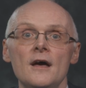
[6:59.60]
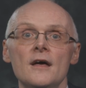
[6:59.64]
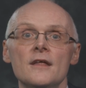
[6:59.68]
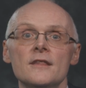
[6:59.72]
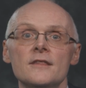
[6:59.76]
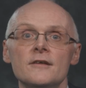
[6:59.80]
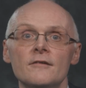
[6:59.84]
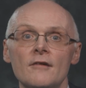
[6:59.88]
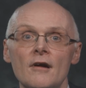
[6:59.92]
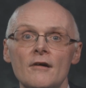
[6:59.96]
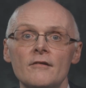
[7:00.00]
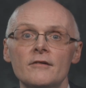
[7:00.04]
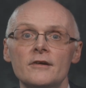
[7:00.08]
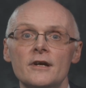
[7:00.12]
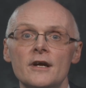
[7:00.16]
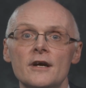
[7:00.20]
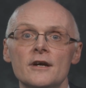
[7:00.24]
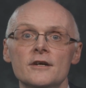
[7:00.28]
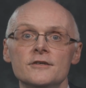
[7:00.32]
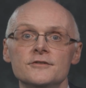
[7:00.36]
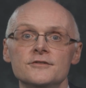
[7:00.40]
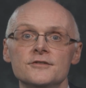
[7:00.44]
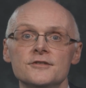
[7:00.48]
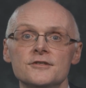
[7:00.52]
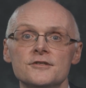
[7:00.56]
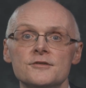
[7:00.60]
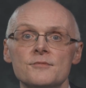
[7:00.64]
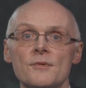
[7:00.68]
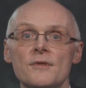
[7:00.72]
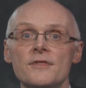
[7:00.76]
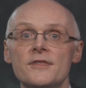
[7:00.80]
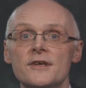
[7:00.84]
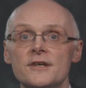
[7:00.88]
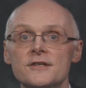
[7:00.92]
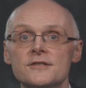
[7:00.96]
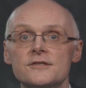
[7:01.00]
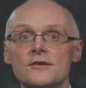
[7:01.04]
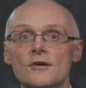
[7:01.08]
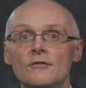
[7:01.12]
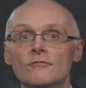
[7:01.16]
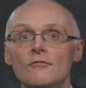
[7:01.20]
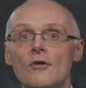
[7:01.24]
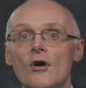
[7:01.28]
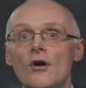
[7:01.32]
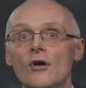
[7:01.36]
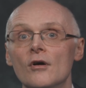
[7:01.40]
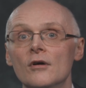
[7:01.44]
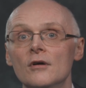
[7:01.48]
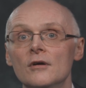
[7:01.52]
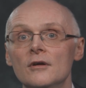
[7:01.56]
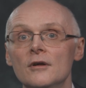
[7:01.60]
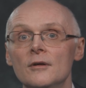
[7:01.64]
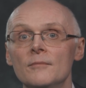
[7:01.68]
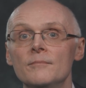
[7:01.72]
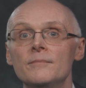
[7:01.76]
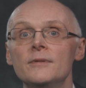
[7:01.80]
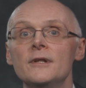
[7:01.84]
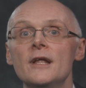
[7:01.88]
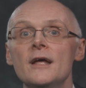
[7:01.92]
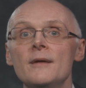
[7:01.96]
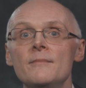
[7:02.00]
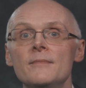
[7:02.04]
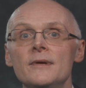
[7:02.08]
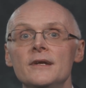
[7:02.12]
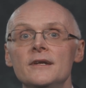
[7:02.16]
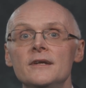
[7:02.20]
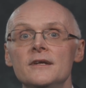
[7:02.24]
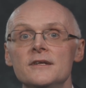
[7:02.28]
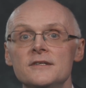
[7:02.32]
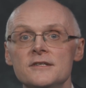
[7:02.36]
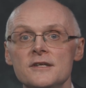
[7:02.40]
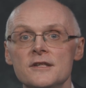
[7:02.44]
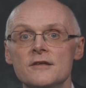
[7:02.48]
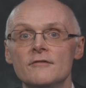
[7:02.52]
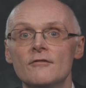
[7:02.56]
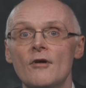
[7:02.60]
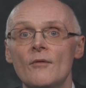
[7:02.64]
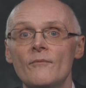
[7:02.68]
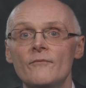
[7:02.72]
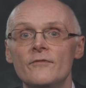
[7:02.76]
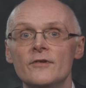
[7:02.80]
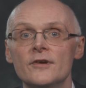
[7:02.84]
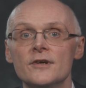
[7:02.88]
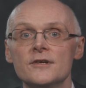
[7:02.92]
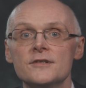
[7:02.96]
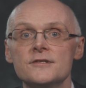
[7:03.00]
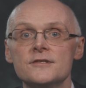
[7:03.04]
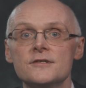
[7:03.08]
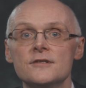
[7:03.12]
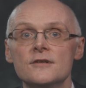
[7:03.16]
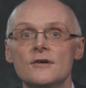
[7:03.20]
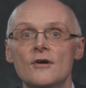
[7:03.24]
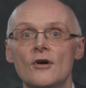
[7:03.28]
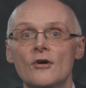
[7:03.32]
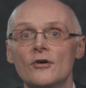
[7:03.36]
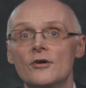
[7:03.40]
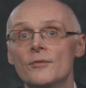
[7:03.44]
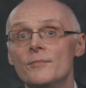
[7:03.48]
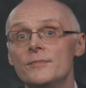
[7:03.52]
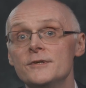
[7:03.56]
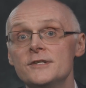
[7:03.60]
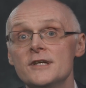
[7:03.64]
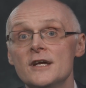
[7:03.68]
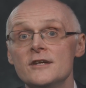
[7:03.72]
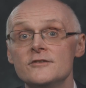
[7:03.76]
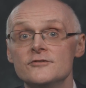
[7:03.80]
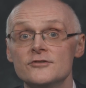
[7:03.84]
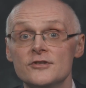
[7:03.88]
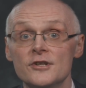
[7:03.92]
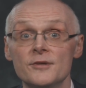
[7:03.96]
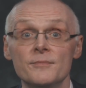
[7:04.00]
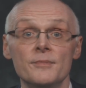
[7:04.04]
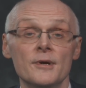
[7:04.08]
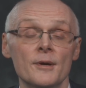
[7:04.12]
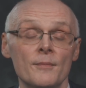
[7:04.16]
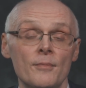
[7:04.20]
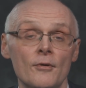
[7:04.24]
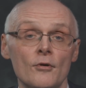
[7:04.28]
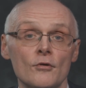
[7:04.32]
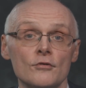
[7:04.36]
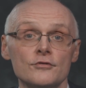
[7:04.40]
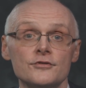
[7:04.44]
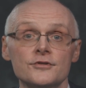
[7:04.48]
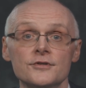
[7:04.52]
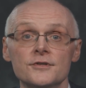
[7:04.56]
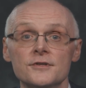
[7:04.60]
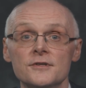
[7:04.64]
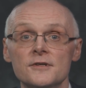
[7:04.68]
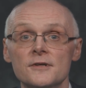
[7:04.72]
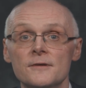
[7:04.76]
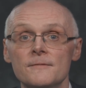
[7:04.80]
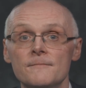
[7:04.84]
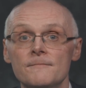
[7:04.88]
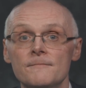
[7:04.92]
There are occasions when things go wrong and blaming is either obvious or could potentially be apportioned.